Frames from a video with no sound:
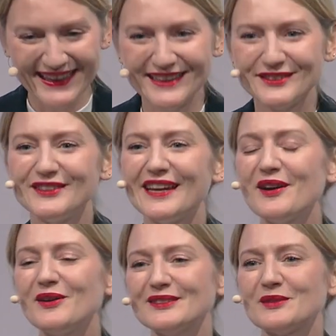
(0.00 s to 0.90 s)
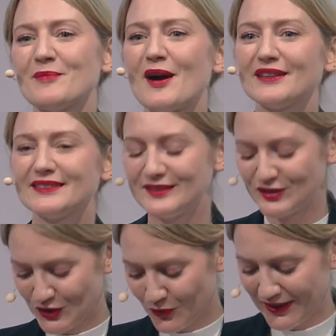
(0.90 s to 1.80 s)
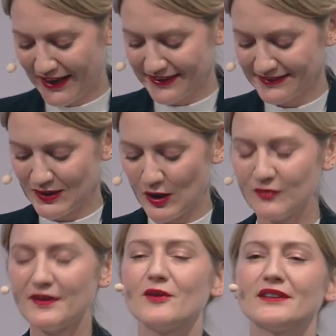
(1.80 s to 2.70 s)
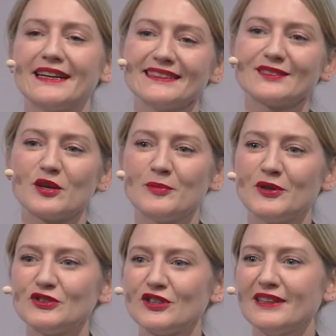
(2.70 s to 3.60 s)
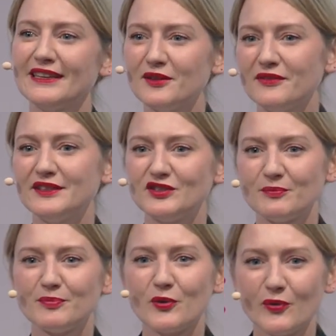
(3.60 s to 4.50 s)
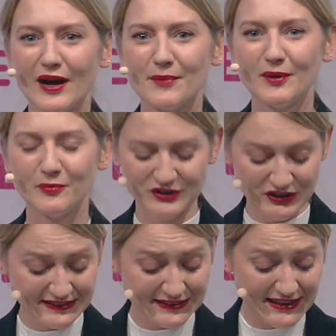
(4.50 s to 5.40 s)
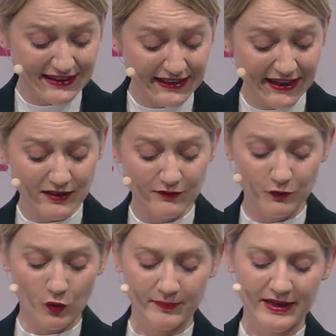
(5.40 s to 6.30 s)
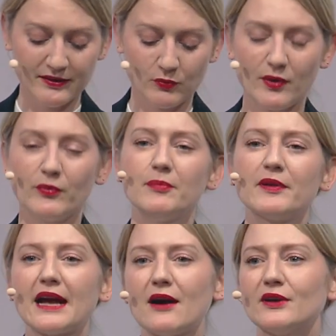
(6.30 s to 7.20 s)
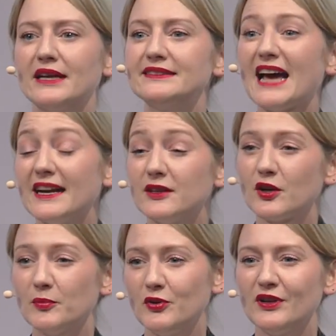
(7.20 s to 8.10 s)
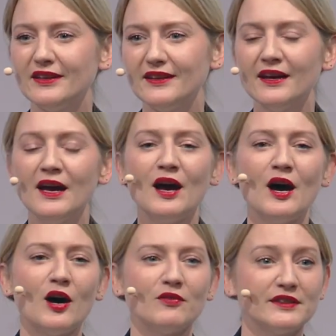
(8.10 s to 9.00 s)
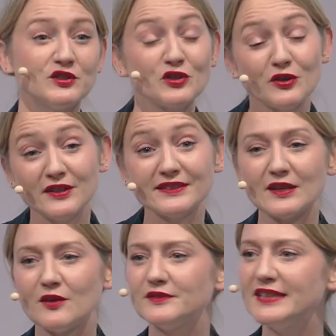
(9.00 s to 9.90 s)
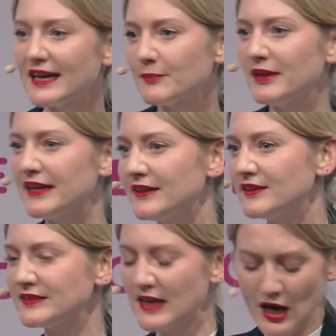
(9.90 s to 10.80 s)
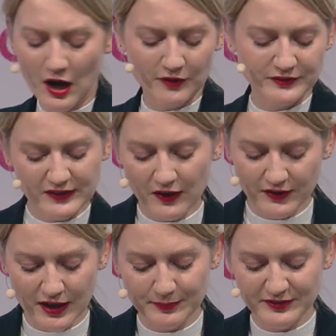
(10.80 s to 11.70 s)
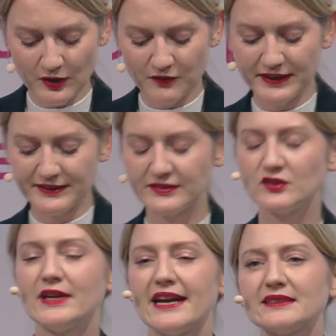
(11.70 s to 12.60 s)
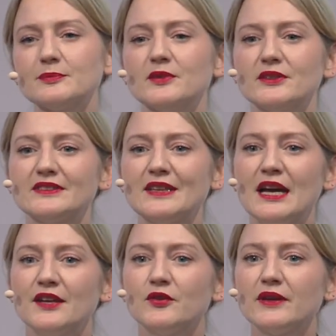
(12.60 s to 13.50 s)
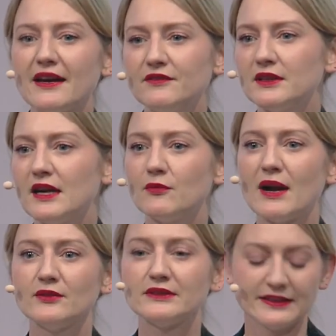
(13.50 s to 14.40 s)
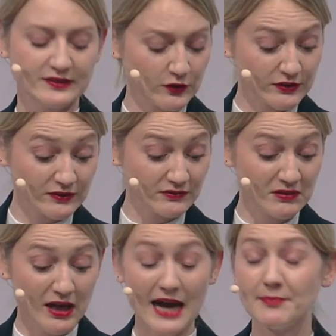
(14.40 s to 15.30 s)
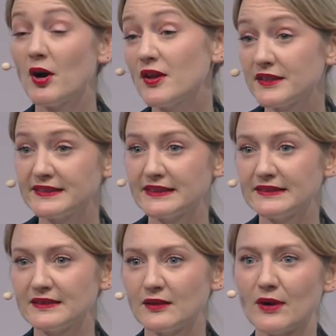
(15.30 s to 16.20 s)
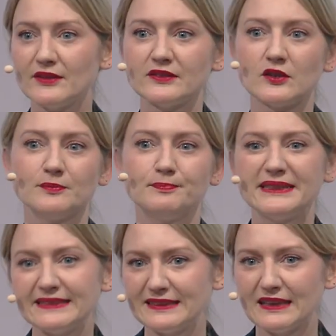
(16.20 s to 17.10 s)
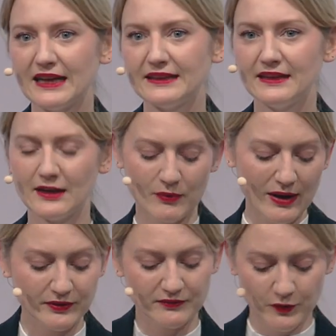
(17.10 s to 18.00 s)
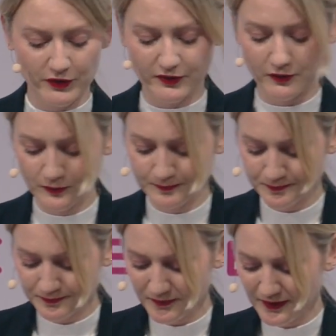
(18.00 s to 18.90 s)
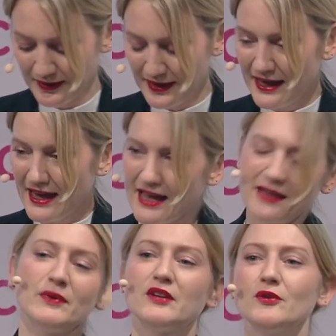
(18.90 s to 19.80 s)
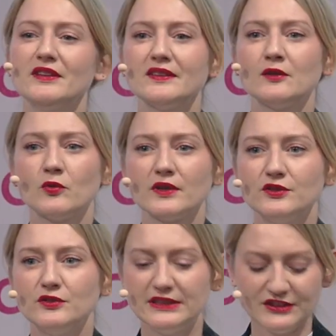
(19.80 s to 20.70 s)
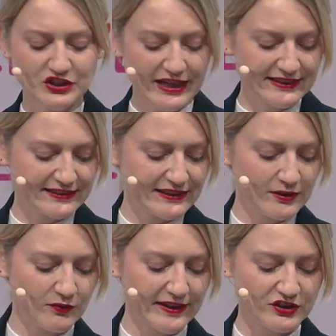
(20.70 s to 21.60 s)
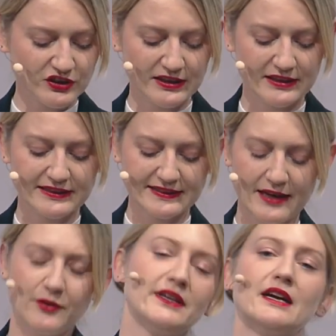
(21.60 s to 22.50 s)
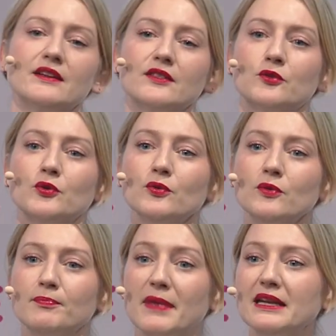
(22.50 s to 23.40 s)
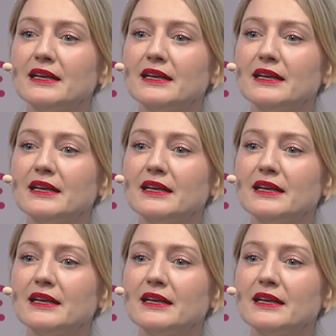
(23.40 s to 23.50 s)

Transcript: Today also marks the showcase of our next commercial innovation program, which is a dedicated format where we bring our entire community of insurers, of tech players, of startups, of industry experts together around a certain hypothesis, around a certain business line, around a vertical. And we do this in order to inject innovation in this area through mainly